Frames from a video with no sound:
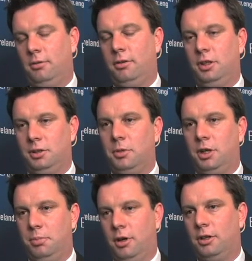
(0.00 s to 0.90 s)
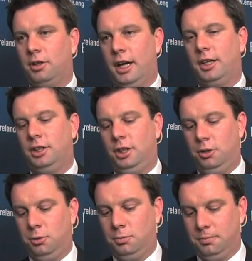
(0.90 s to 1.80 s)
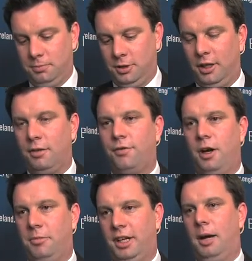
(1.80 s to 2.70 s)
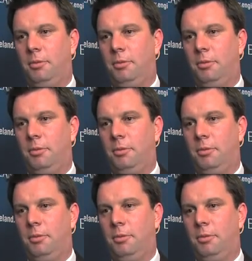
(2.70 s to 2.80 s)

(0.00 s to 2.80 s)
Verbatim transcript: whereas my product, actually you did it from the cab